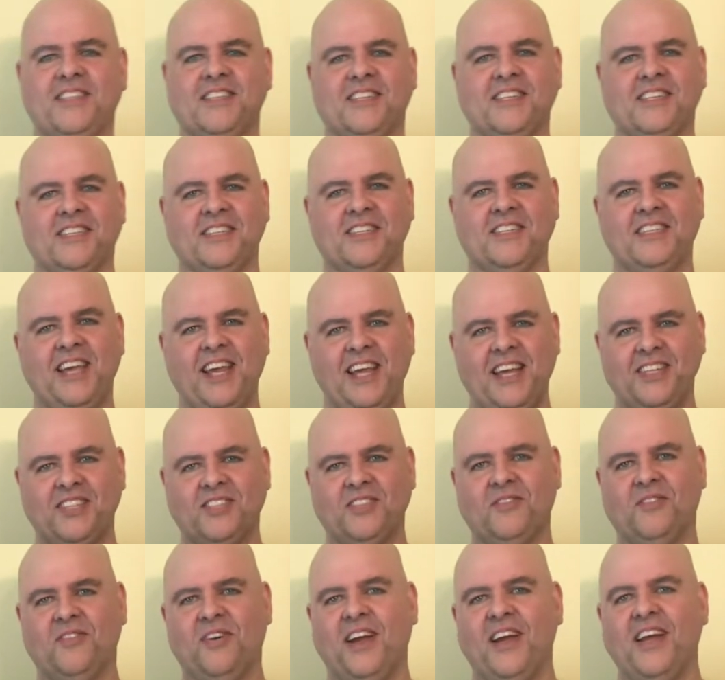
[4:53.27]
It doesn't
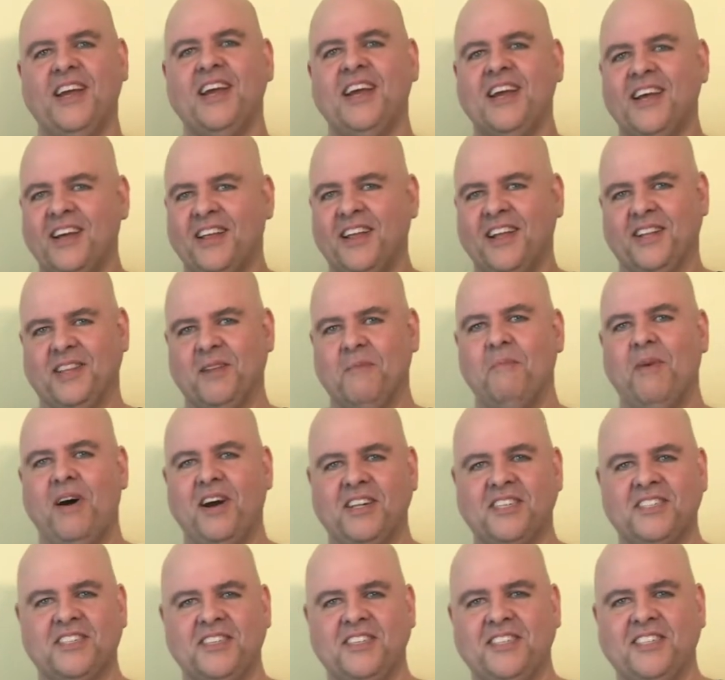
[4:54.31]
taste quite like the
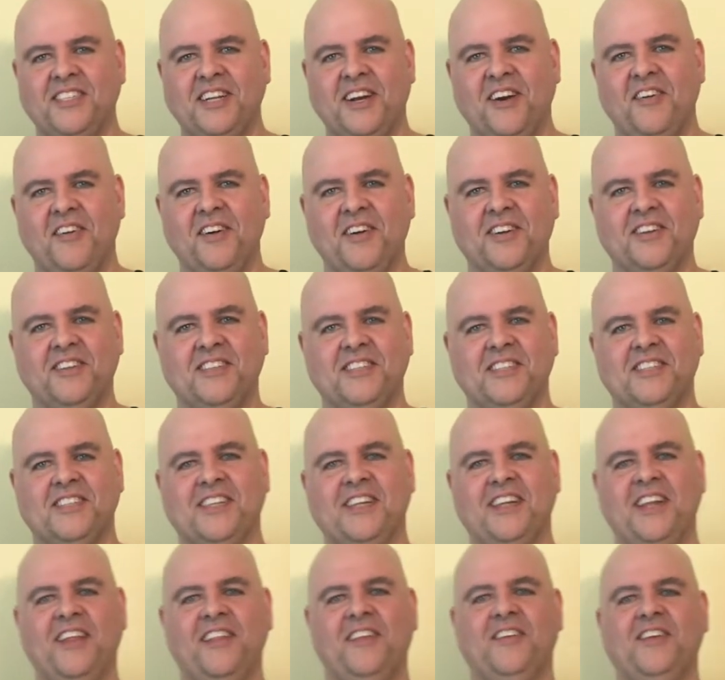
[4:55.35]
Monster cereals is
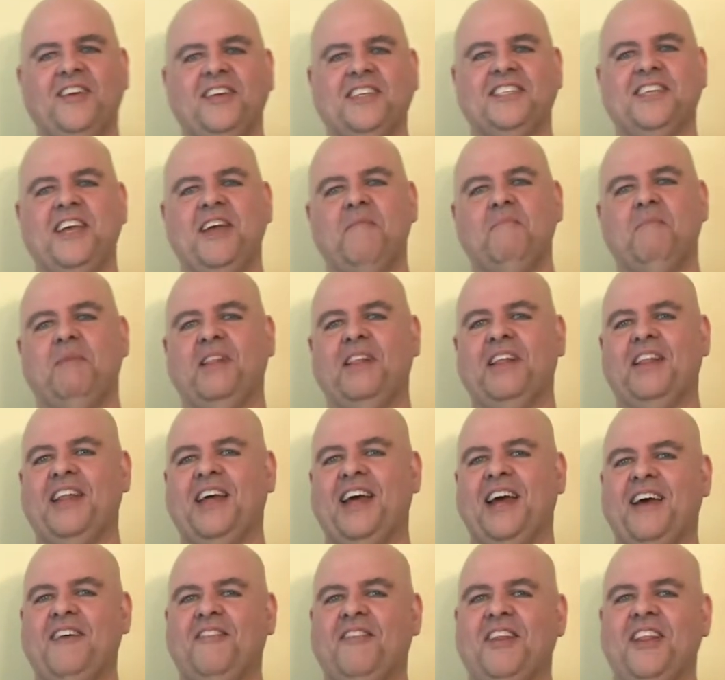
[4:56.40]
another example of
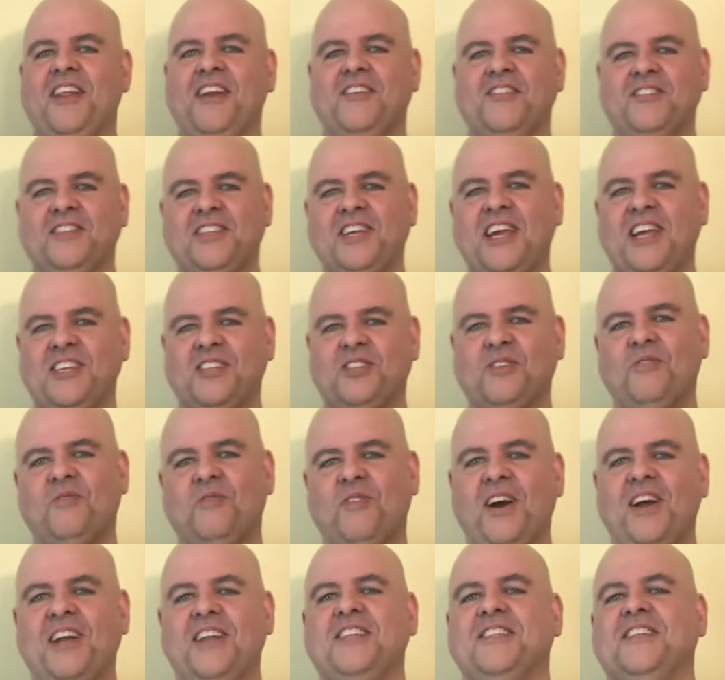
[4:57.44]
that, where they don't taste
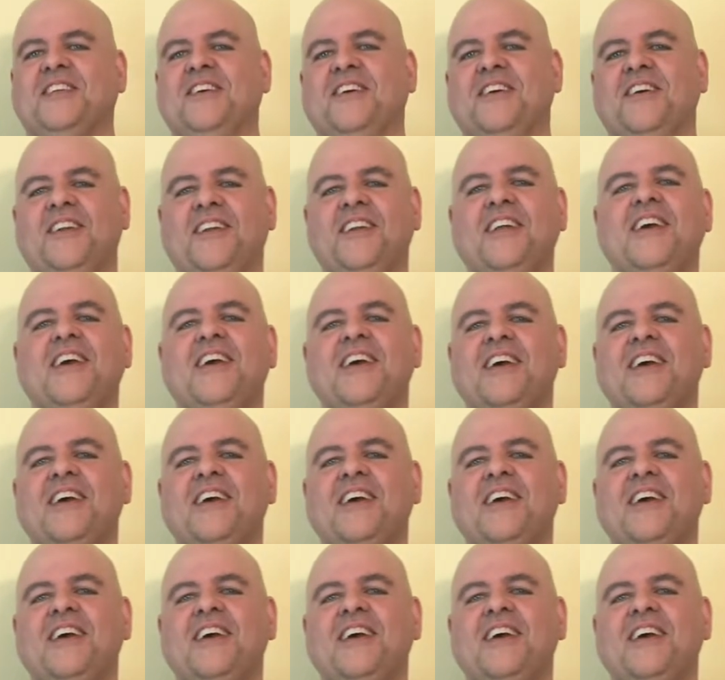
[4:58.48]
quite as good.